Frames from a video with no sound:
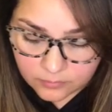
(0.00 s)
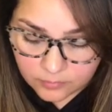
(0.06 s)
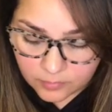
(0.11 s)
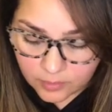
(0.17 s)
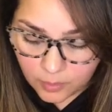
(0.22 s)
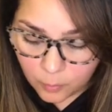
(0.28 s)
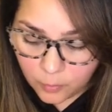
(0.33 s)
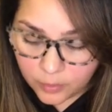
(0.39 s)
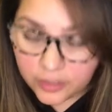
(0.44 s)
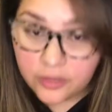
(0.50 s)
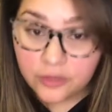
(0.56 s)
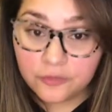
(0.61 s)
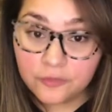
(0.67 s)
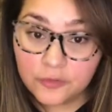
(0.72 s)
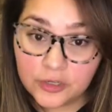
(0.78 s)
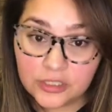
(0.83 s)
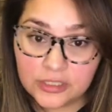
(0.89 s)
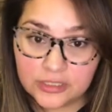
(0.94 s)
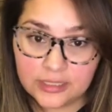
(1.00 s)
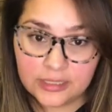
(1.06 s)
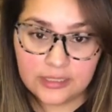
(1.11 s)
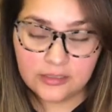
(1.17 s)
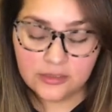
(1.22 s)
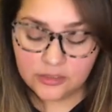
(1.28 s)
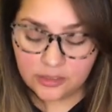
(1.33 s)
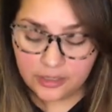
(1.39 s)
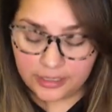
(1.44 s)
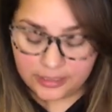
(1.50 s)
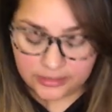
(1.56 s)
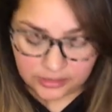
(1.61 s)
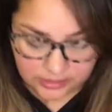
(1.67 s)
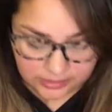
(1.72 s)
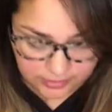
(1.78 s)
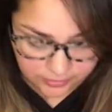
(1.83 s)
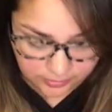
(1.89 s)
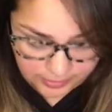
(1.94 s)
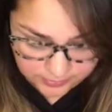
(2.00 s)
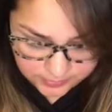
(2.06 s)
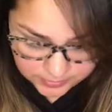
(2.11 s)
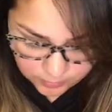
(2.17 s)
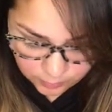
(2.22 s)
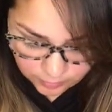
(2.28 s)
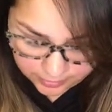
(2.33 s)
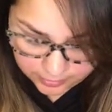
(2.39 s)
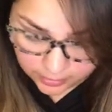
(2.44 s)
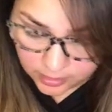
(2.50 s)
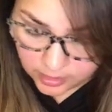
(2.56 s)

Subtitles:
One of the first things, sorry, I just need to grab some water.